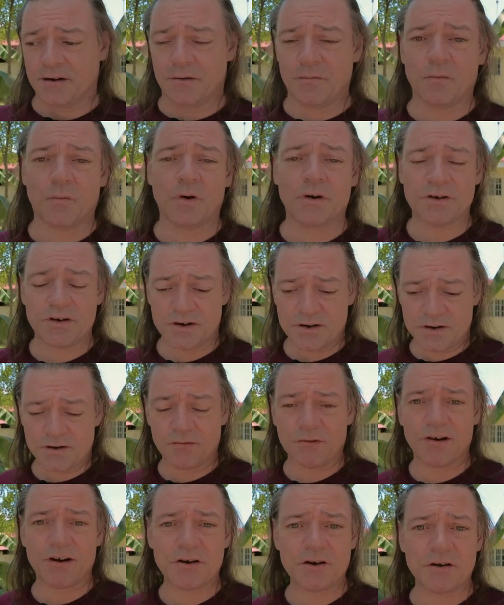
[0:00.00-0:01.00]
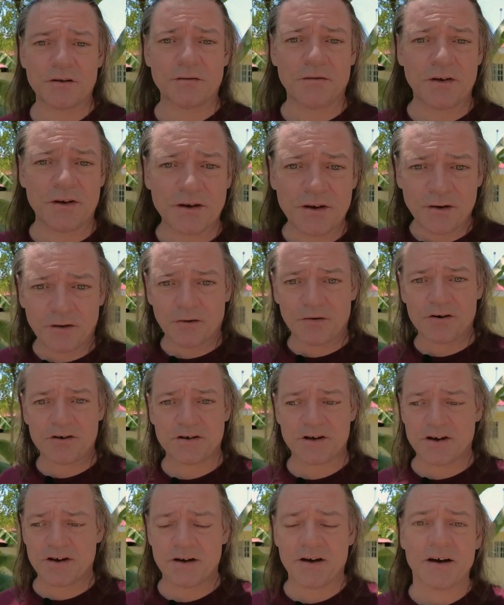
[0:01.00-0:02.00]
And what is the religion of the
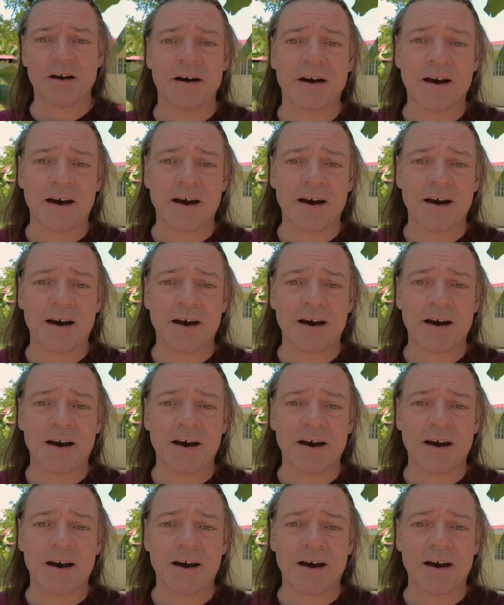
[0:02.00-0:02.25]
theocracy?